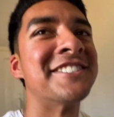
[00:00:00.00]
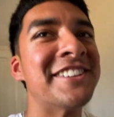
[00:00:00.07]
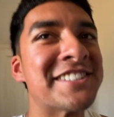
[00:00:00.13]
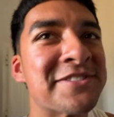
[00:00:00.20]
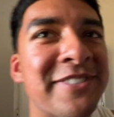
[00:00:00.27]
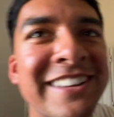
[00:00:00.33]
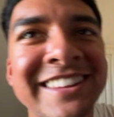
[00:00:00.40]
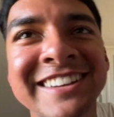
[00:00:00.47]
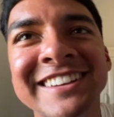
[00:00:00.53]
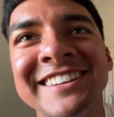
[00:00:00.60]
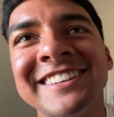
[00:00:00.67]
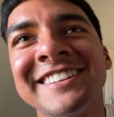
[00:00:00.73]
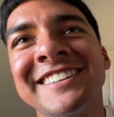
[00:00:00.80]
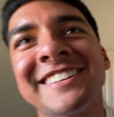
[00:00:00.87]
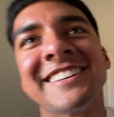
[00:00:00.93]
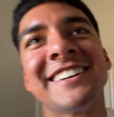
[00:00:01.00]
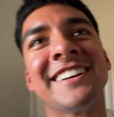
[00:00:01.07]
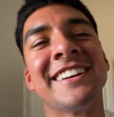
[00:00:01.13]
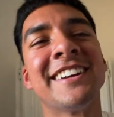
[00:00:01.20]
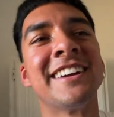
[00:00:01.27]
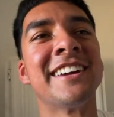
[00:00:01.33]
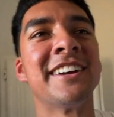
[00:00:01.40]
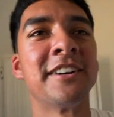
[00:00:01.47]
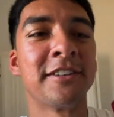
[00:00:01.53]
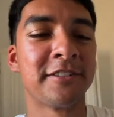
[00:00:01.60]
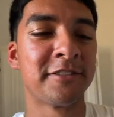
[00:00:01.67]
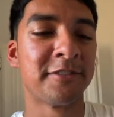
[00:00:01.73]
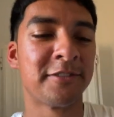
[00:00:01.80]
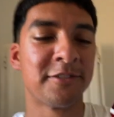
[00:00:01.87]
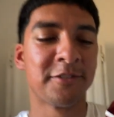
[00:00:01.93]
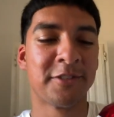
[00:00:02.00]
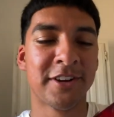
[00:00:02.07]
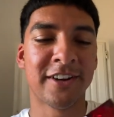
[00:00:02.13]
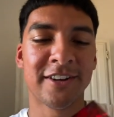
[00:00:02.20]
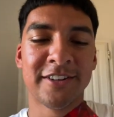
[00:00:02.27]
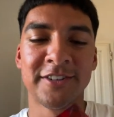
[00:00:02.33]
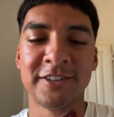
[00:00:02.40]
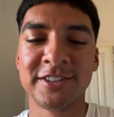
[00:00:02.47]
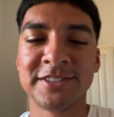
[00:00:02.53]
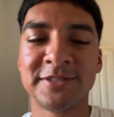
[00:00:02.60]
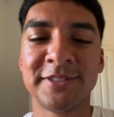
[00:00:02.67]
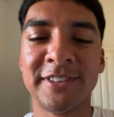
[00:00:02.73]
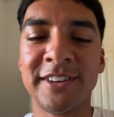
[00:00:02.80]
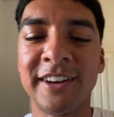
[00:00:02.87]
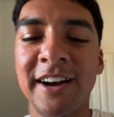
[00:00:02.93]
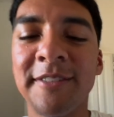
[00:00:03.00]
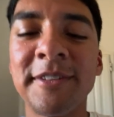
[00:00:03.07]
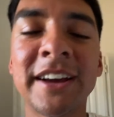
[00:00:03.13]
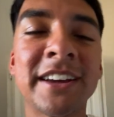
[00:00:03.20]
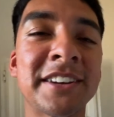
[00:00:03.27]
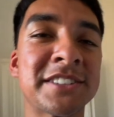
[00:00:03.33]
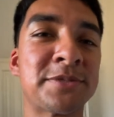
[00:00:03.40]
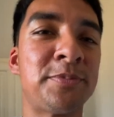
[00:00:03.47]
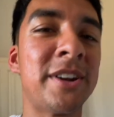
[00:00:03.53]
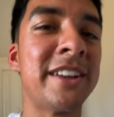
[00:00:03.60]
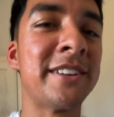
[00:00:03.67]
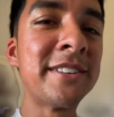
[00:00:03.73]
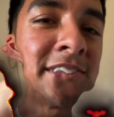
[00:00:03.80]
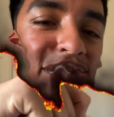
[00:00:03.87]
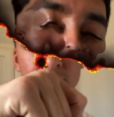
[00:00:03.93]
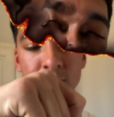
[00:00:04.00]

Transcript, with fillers: we smell it? You want to? We gotta do i I'm not gonna spray it.